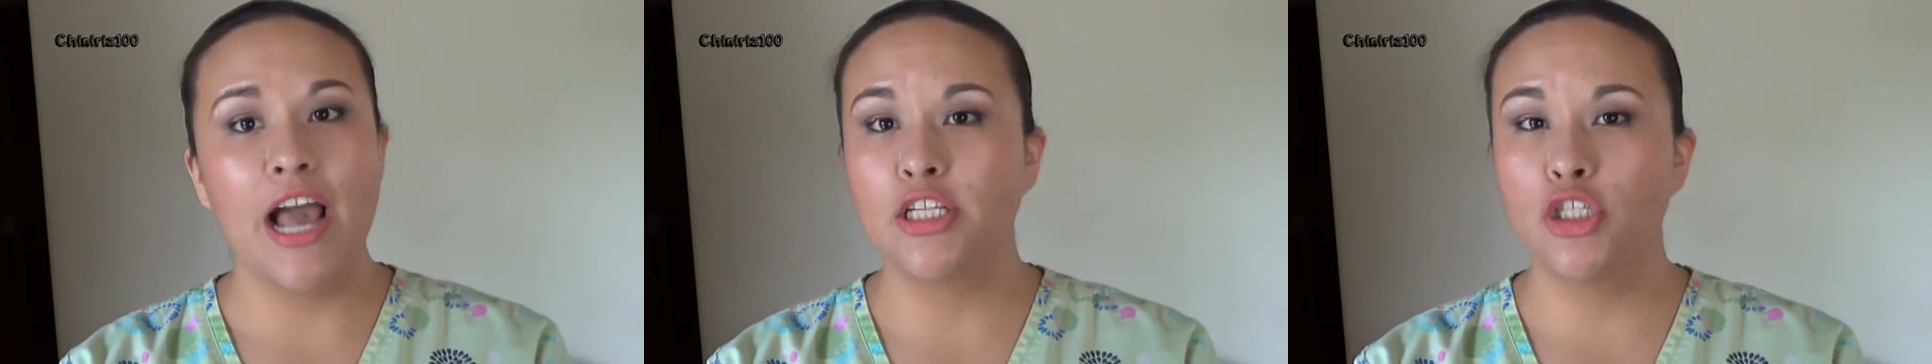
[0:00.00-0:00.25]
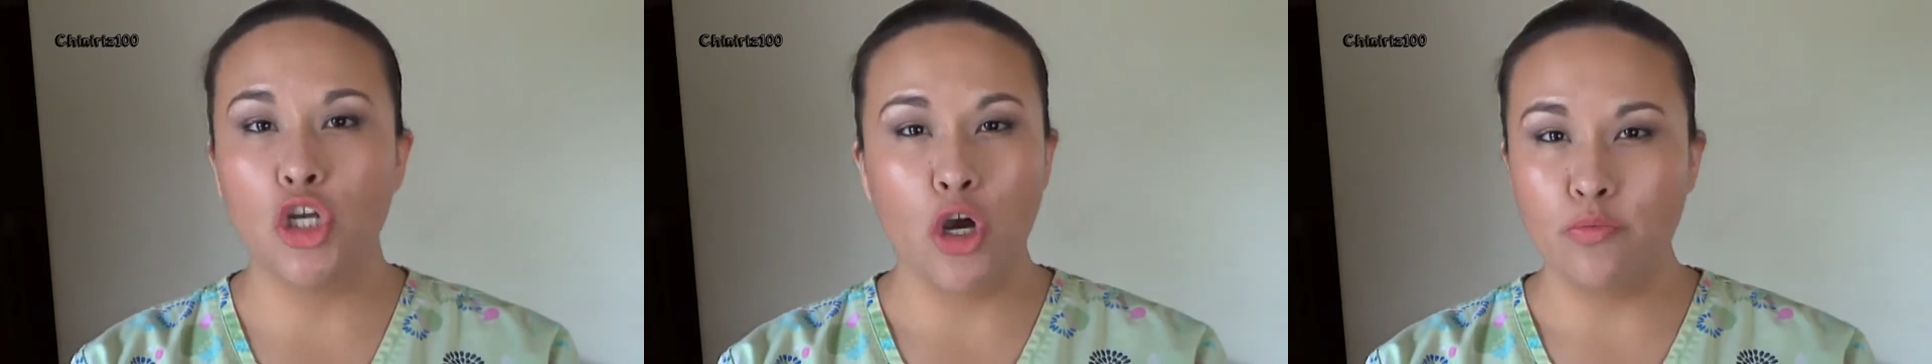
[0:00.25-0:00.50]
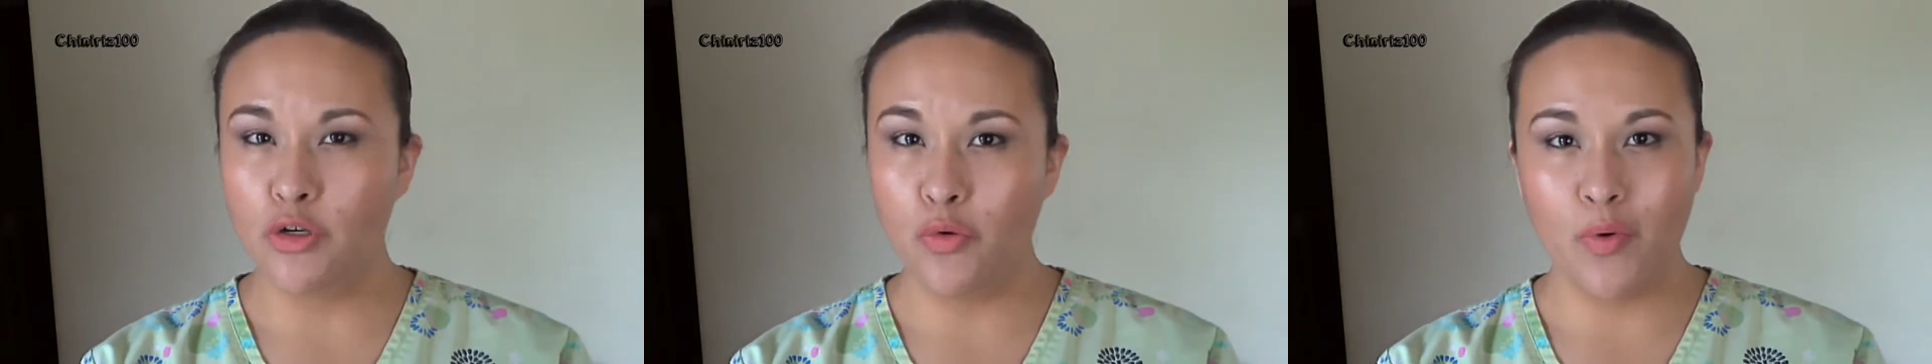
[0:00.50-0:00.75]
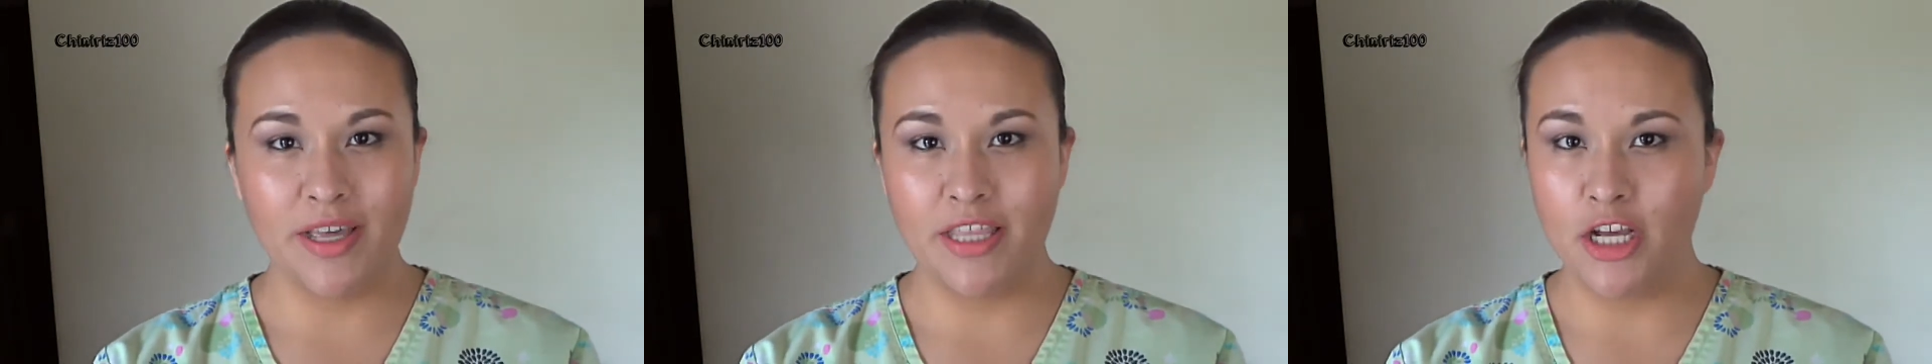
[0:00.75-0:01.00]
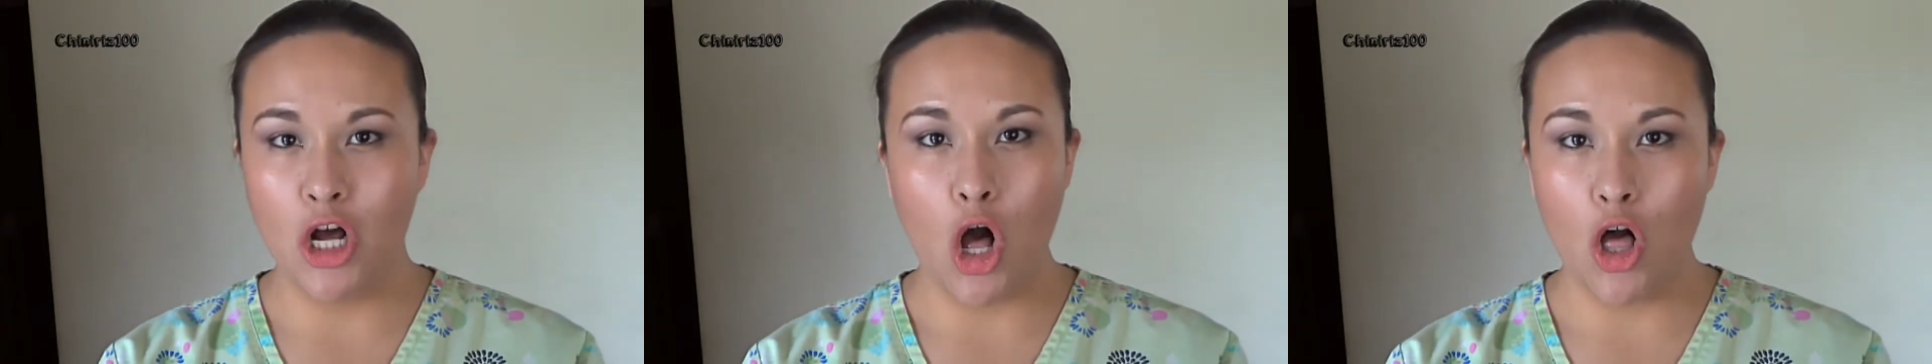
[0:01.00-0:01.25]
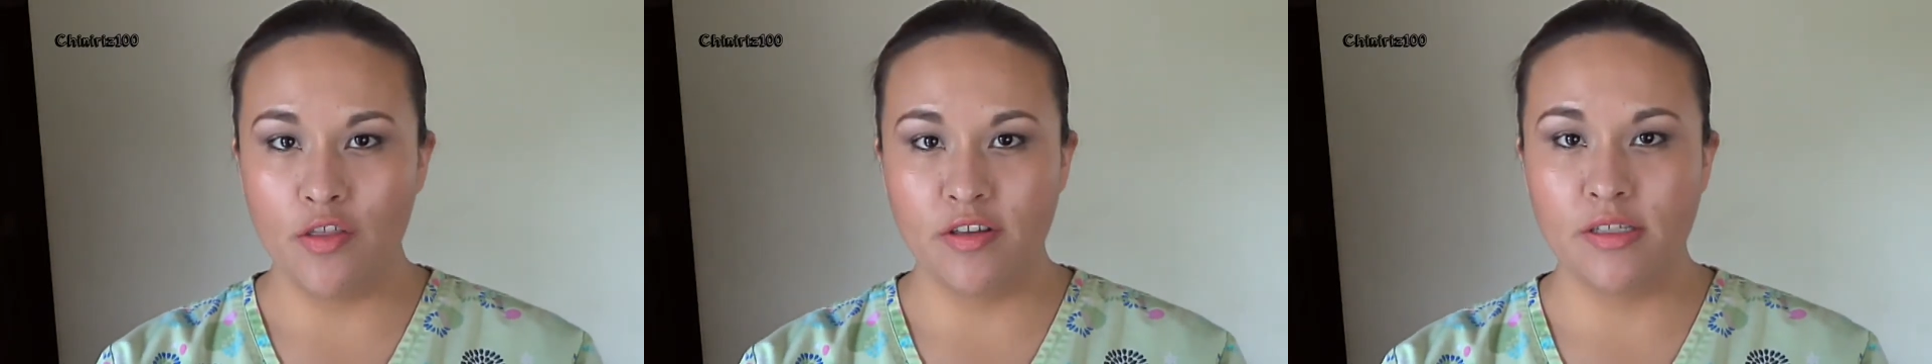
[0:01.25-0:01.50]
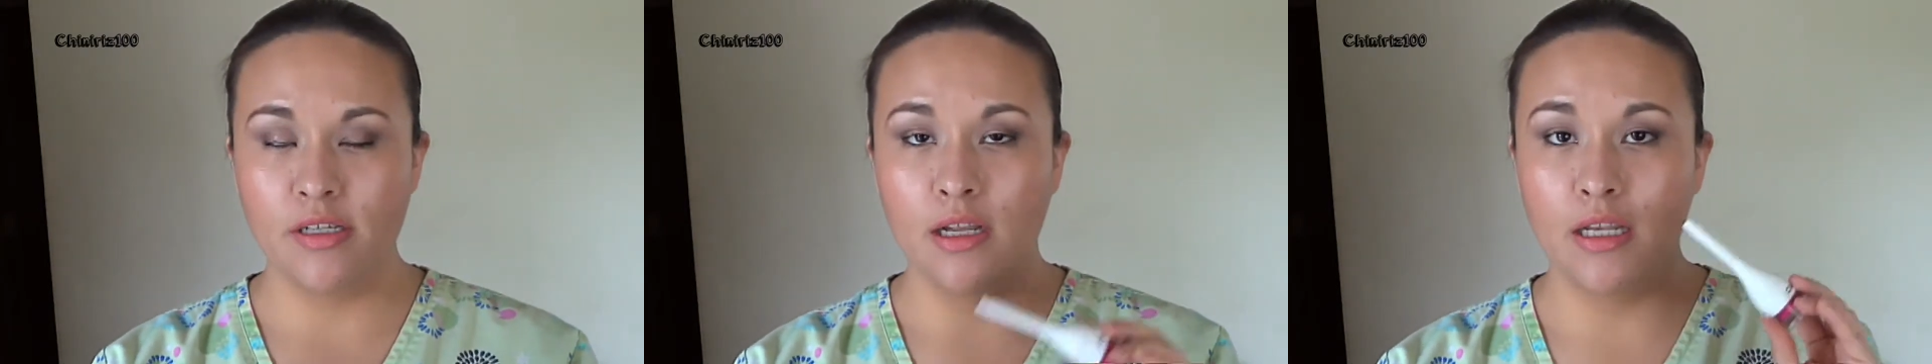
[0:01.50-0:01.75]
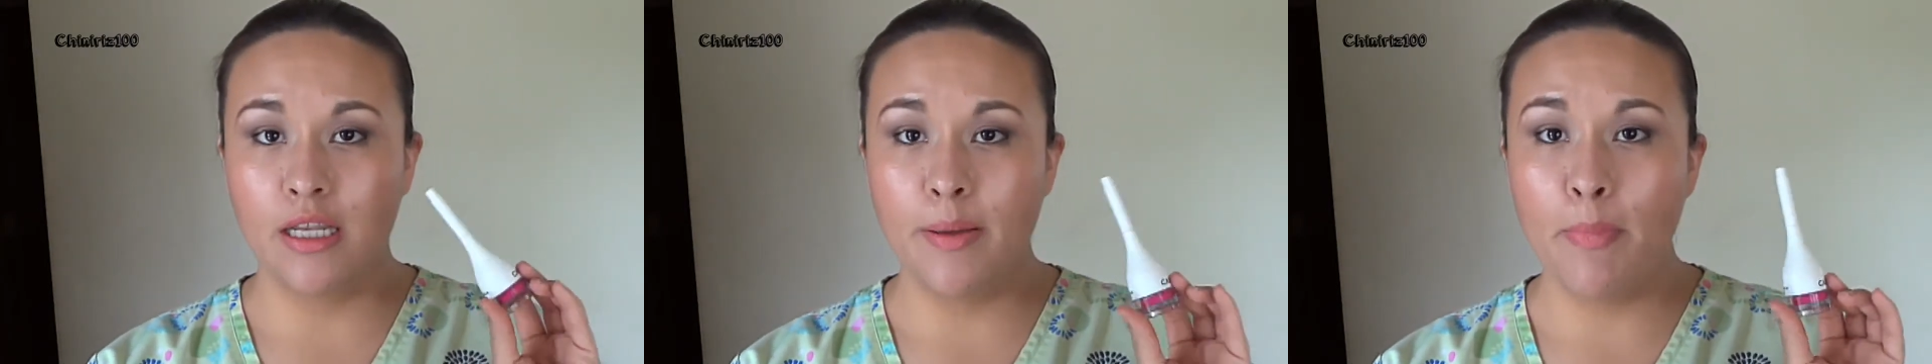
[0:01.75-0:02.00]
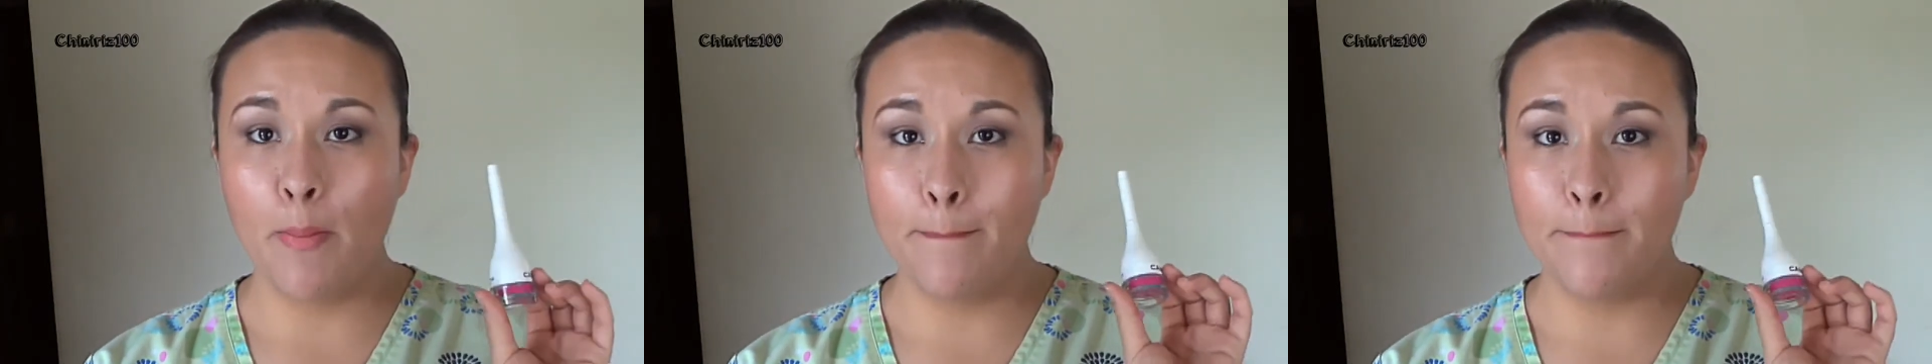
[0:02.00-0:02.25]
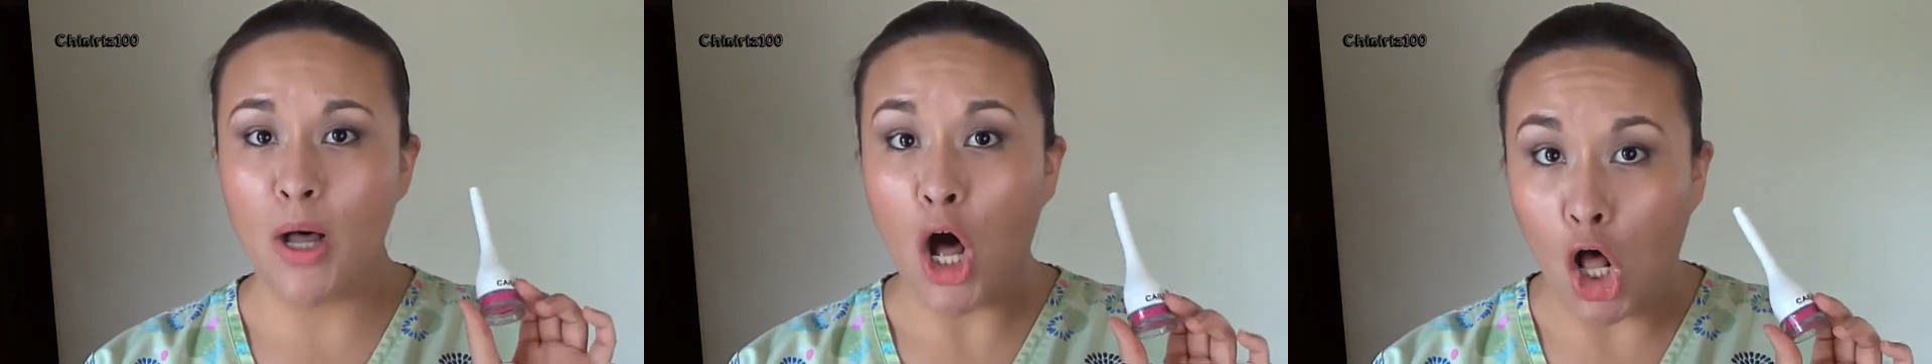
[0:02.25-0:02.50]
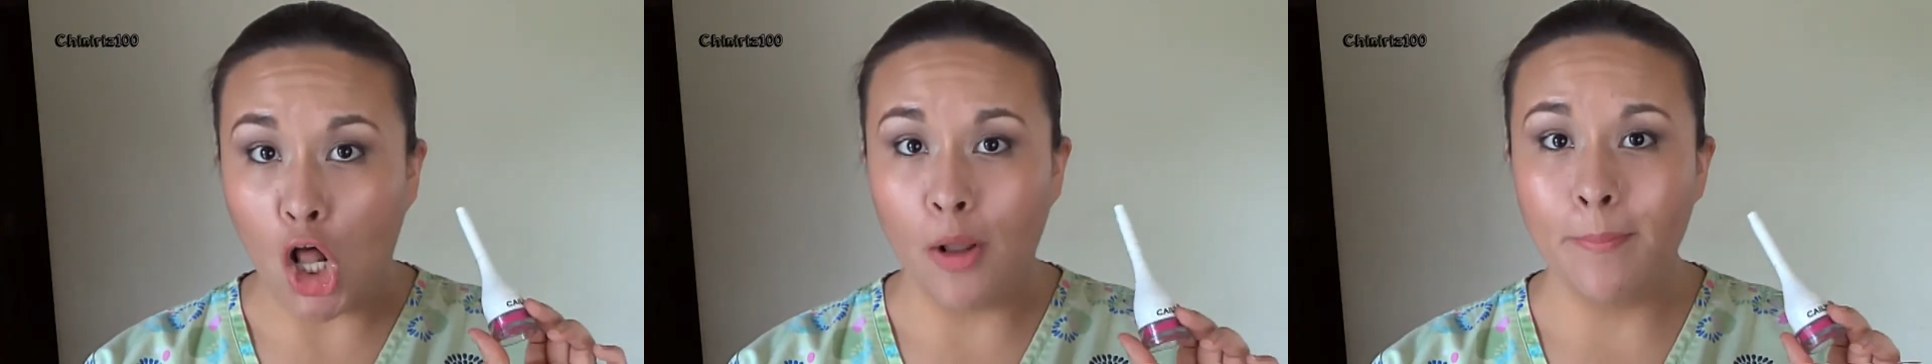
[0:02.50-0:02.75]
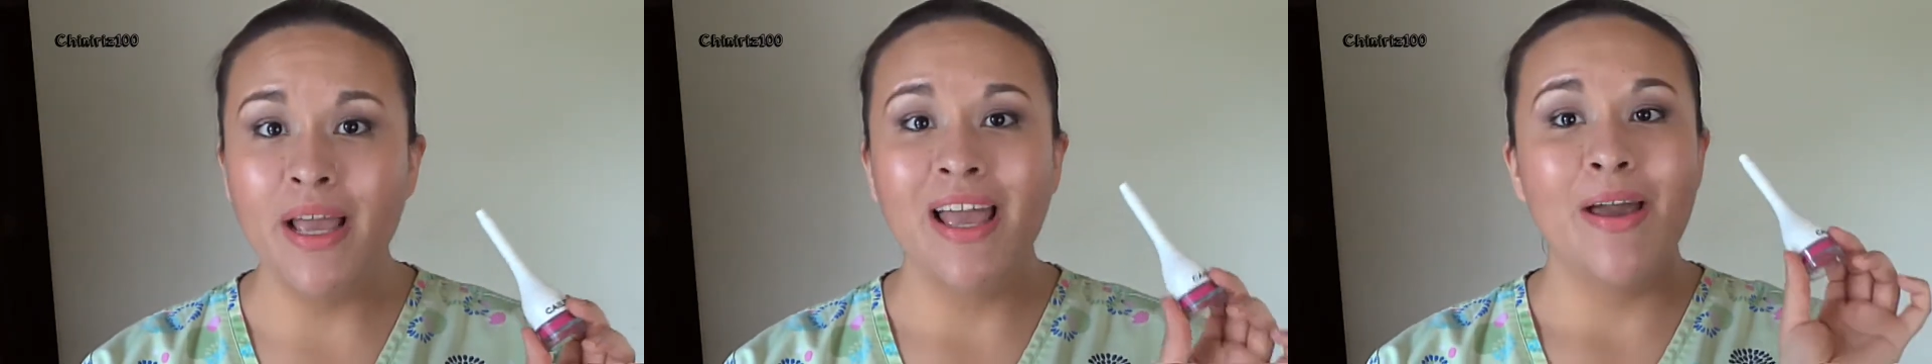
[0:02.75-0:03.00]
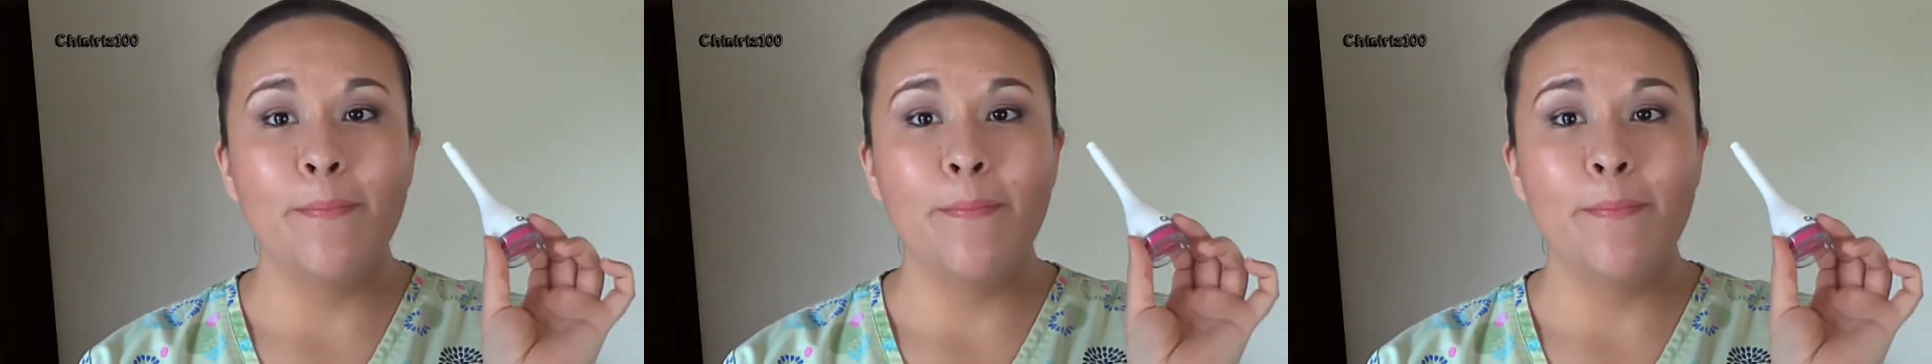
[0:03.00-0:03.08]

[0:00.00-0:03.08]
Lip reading: I don't know why they call this a lip balm,